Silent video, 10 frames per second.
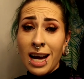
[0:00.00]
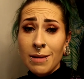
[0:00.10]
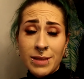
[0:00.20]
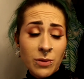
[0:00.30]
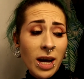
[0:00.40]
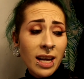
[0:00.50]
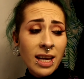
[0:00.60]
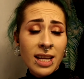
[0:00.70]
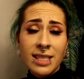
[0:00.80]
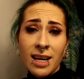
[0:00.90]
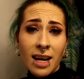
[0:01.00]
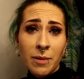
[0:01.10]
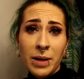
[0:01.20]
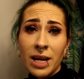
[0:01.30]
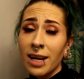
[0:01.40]
I am sweating, it's hot
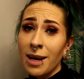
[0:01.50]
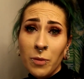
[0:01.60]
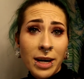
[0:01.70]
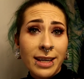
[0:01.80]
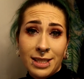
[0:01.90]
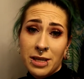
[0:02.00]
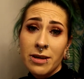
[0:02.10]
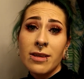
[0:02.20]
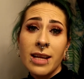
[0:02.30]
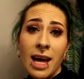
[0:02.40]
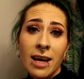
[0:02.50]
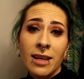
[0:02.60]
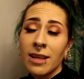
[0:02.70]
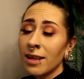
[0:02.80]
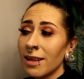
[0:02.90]
up here, I'm wearing a
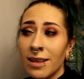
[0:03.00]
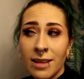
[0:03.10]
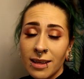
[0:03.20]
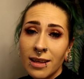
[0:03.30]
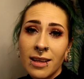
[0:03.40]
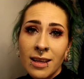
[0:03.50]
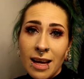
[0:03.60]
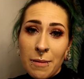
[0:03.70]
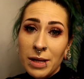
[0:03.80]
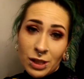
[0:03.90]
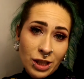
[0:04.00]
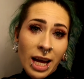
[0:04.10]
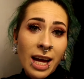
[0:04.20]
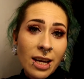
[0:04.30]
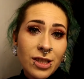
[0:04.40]
turtleneck. I'm gonna
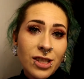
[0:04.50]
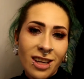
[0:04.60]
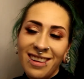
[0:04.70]
change.